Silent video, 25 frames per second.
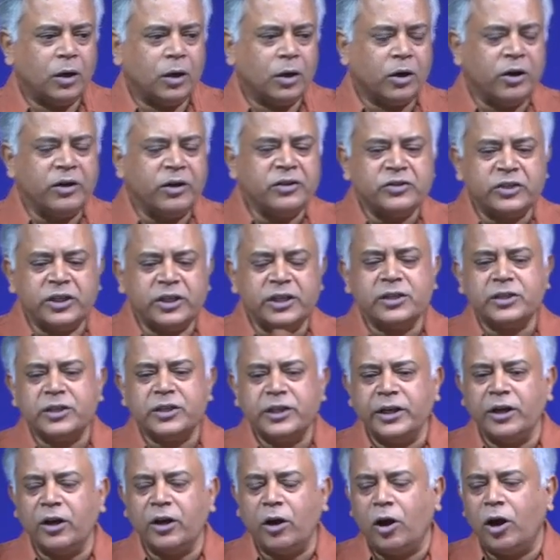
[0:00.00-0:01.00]

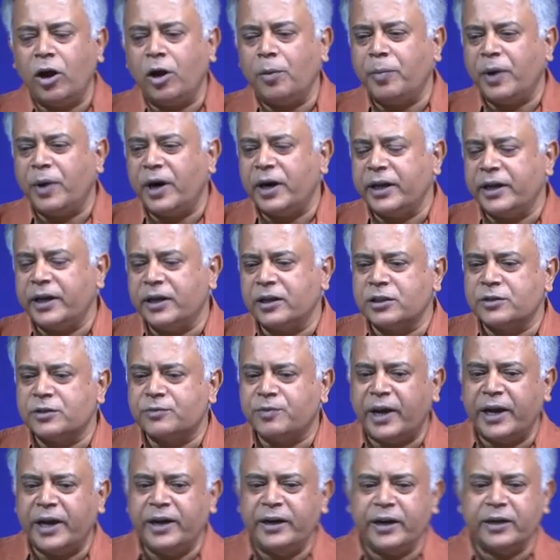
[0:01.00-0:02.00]
consisting of particles
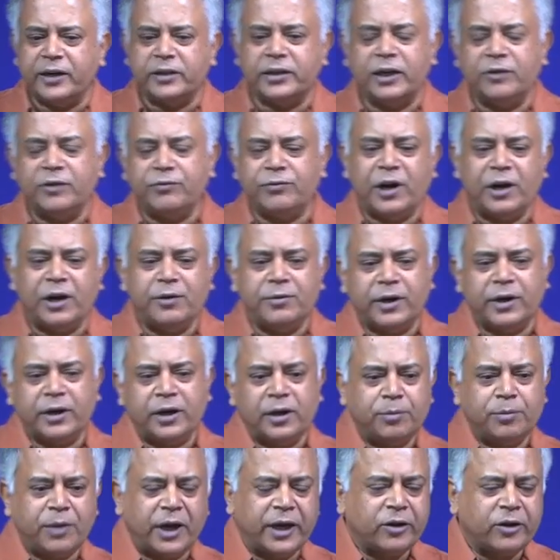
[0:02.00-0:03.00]
finer than
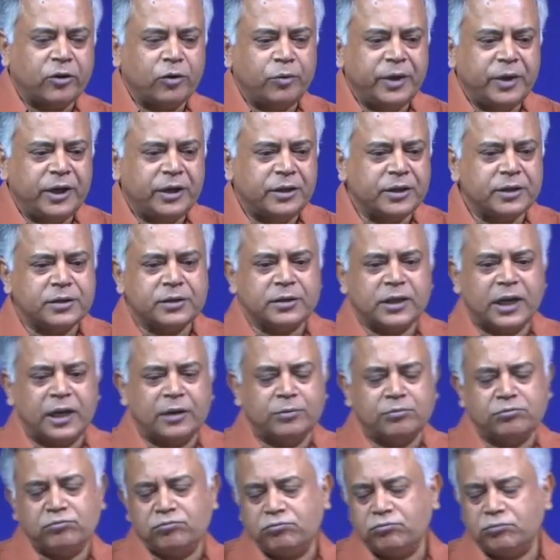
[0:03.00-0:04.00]
500 micrometers
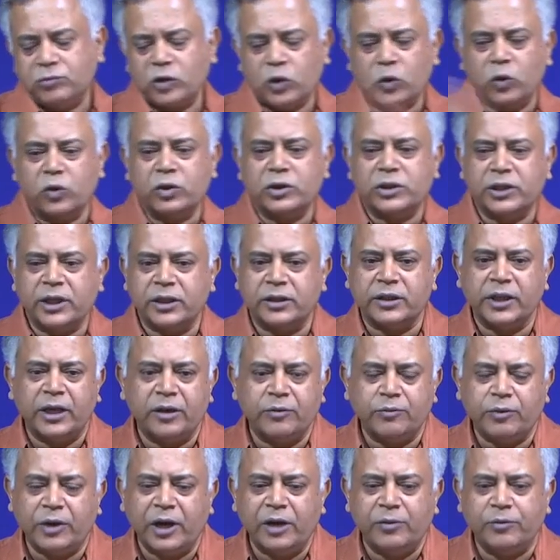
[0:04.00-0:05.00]
and coarser
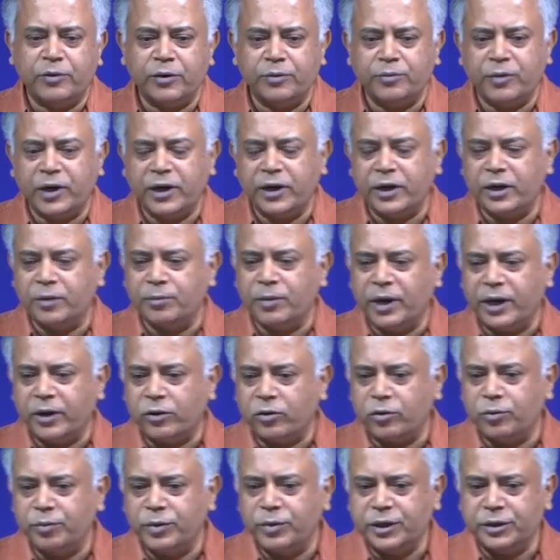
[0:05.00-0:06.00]
than 500
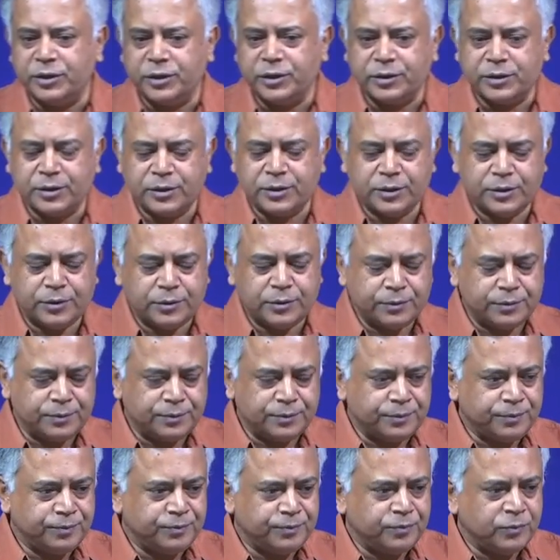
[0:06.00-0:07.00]
micrometers.
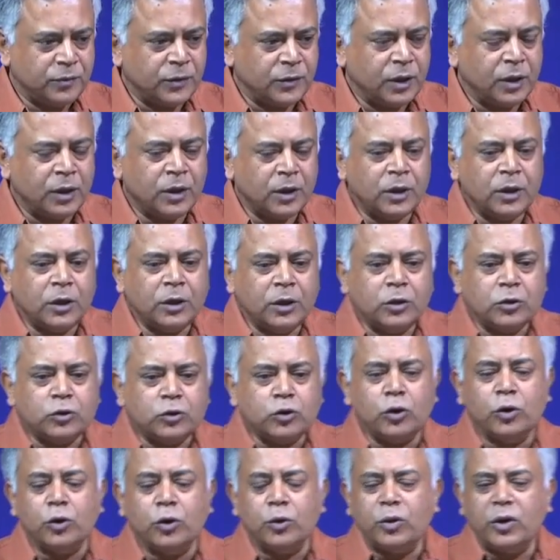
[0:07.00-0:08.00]

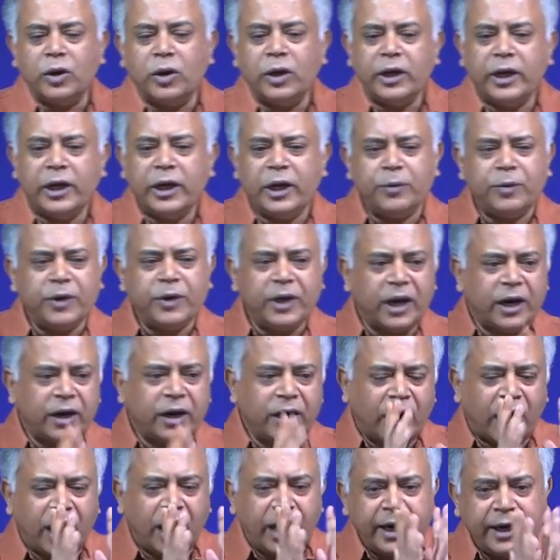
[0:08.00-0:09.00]
So, if in
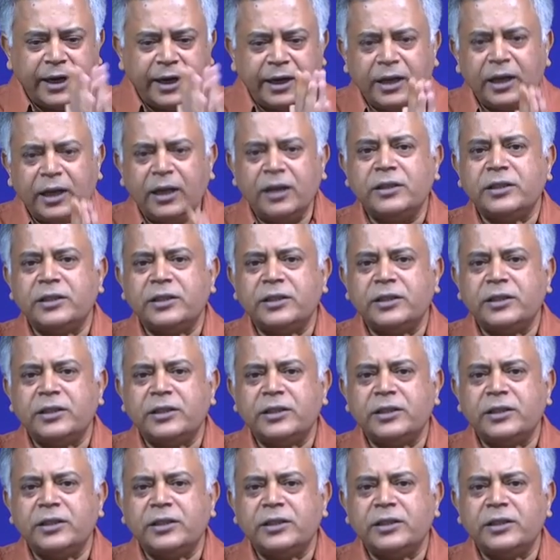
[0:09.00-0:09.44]
an ideal